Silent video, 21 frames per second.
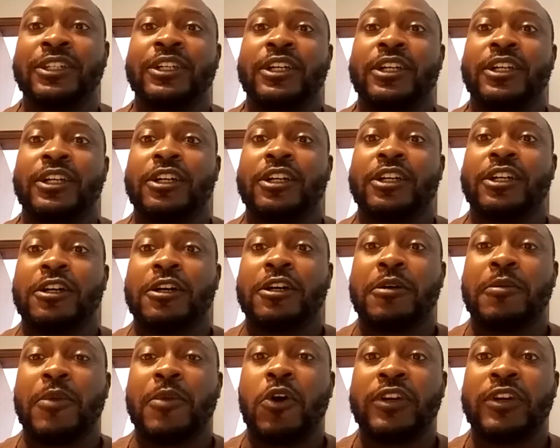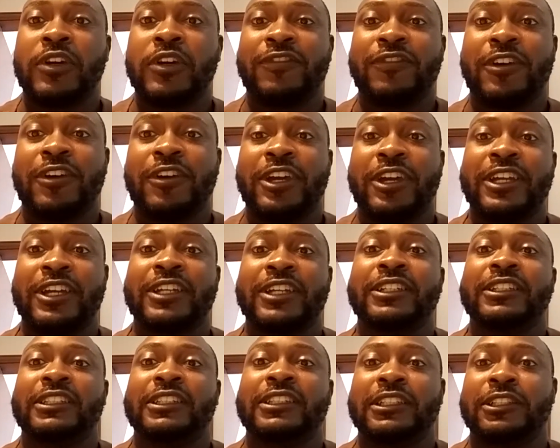OFA,
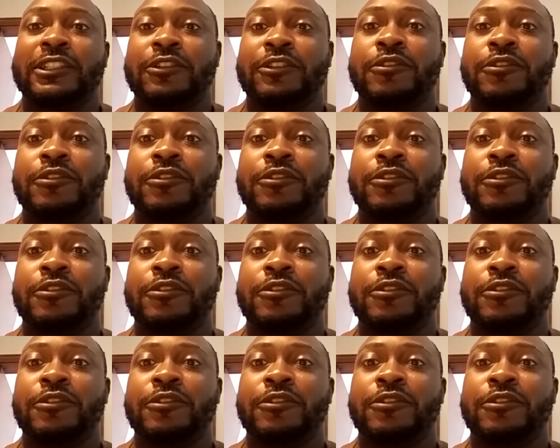and